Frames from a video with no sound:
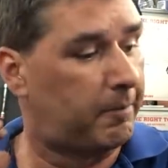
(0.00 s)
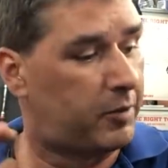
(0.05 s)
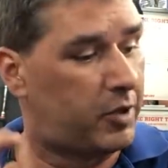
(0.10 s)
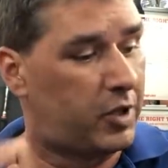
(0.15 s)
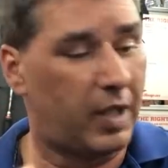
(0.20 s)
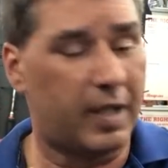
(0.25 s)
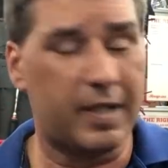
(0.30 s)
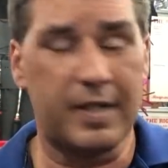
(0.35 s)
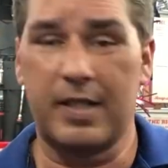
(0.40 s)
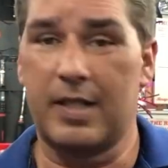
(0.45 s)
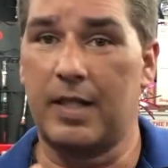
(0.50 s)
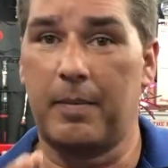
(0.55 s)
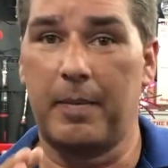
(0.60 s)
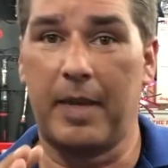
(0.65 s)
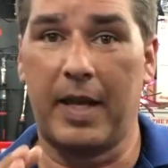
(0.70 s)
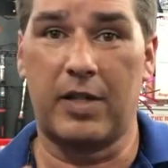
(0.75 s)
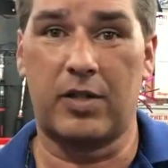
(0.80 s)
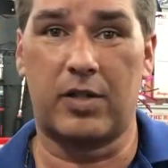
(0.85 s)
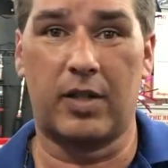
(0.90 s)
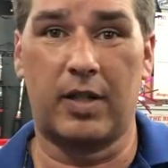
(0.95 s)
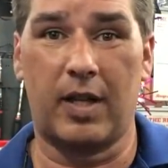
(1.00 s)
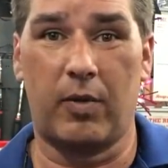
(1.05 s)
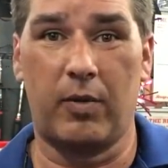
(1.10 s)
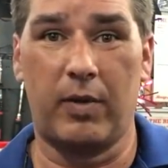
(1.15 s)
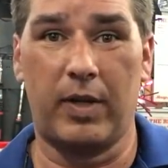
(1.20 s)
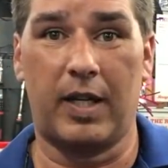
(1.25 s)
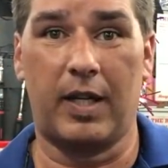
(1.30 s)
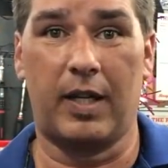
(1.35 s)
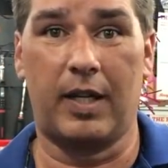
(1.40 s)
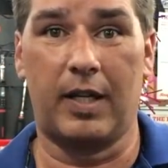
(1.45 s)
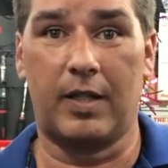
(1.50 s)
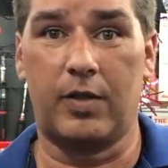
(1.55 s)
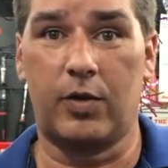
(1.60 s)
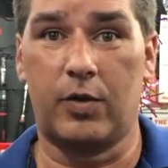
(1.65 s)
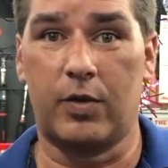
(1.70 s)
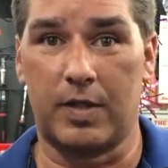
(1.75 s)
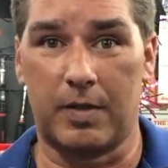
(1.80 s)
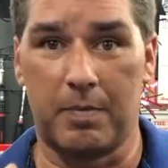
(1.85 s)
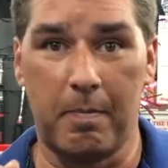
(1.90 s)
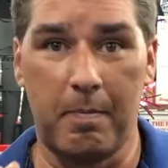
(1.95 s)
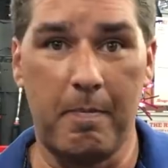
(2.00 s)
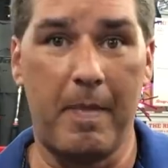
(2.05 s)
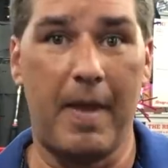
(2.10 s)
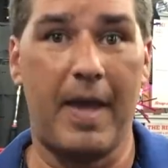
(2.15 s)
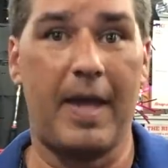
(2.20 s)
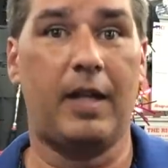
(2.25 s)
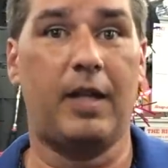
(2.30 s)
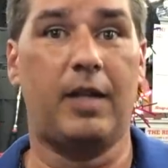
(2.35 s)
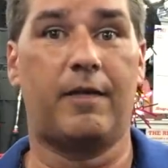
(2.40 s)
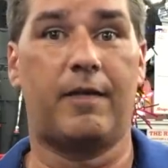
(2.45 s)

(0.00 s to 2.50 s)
just to make sure that we can get to as many